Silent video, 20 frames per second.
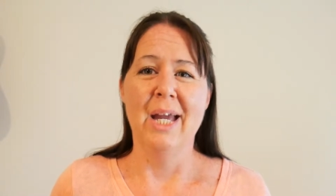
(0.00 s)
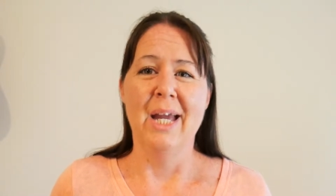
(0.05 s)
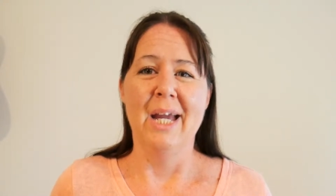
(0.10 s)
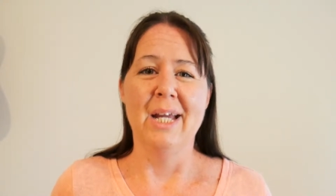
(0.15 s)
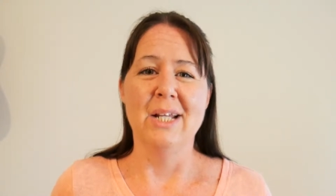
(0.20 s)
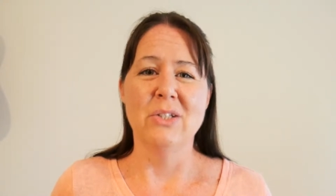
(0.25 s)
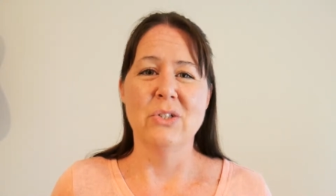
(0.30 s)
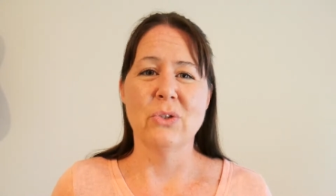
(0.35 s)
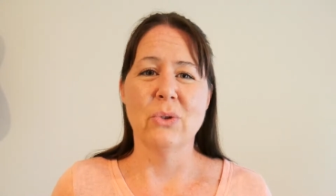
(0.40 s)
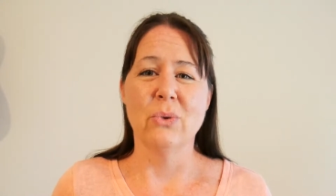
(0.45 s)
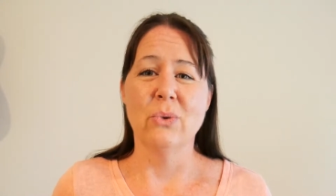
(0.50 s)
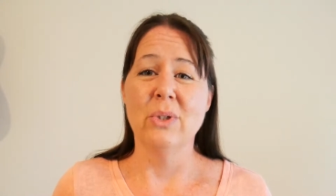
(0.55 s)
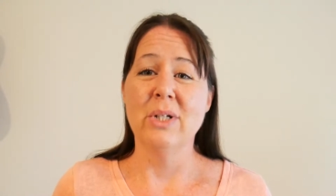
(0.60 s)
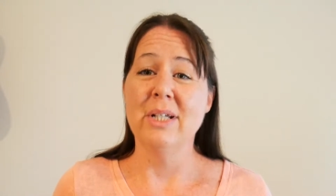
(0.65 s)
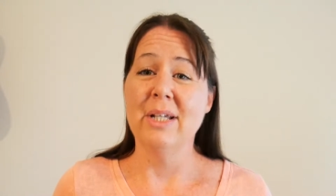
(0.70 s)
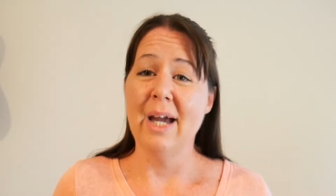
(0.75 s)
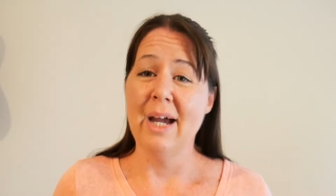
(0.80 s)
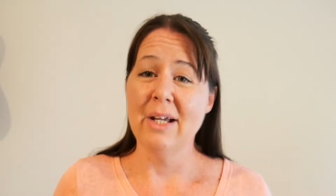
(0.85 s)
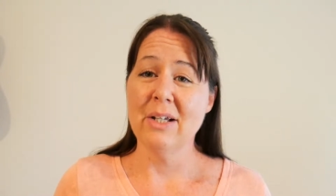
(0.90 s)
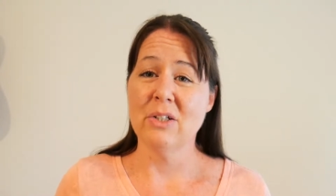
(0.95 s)
And so
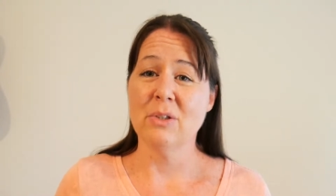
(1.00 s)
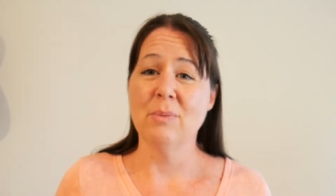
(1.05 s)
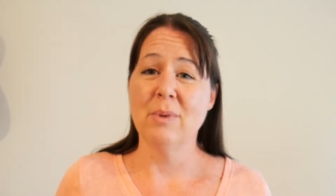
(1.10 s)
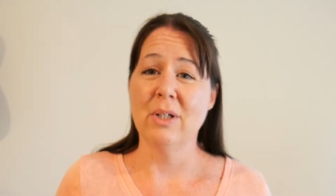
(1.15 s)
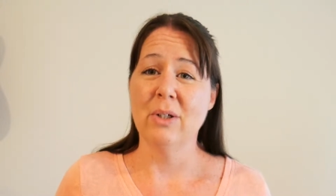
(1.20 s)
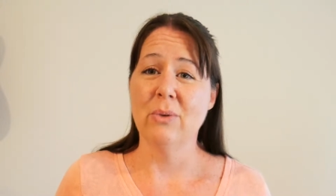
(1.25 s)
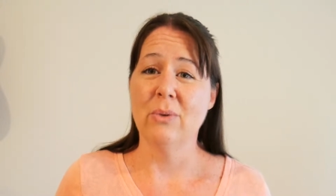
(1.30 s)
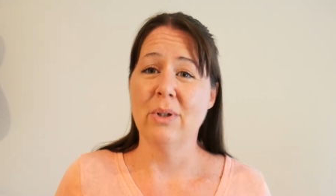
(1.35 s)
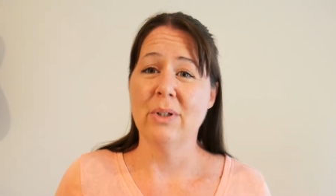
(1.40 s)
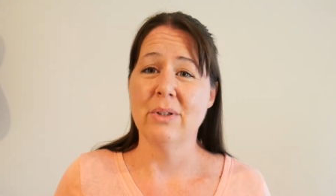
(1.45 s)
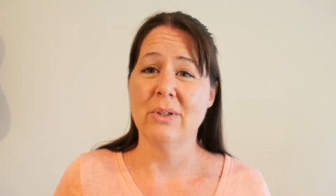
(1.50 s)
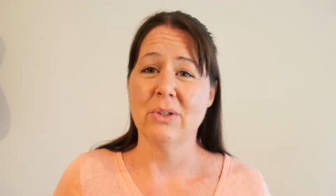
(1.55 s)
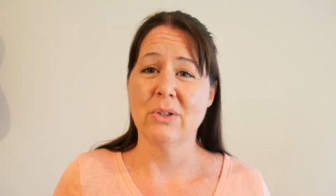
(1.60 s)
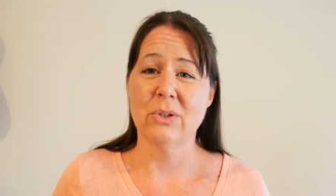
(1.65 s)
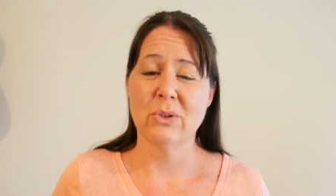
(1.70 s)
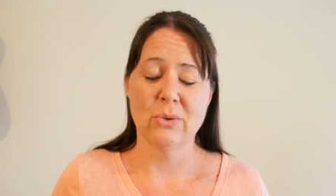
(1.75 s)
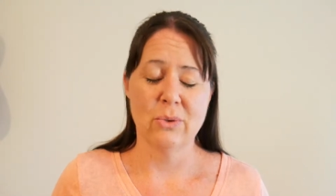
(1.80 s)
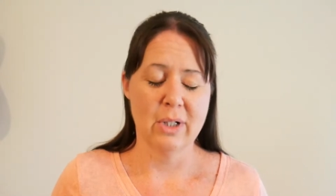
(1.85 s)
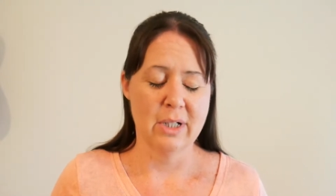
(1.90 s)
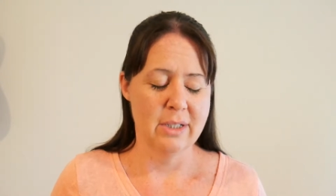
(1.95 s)
He asked me to go on this
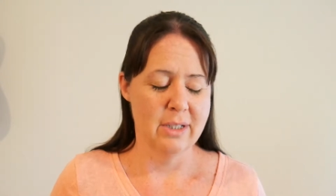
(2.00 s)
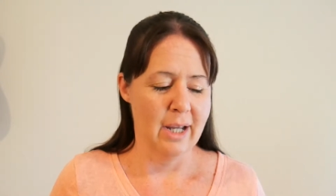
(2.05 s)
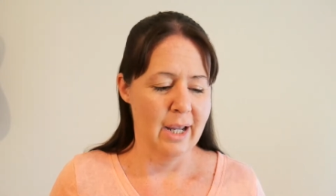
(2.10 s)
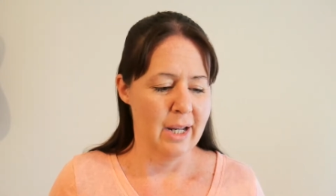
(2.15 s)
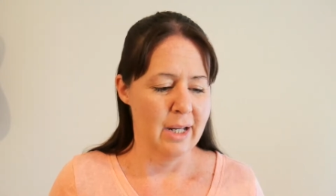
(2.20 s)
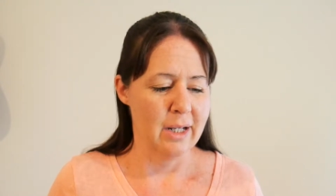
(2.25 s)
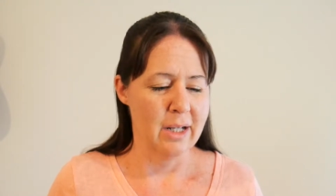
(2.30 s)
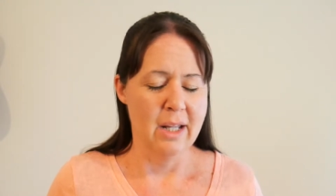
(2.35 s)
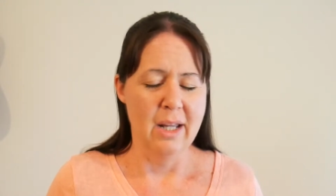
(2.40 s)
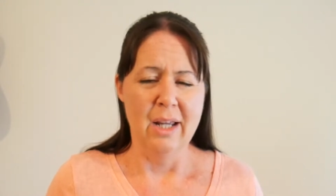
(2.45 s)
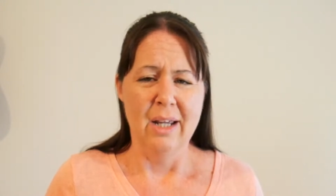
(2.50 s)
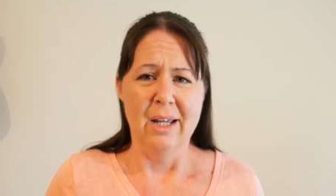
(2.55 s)
strict diet.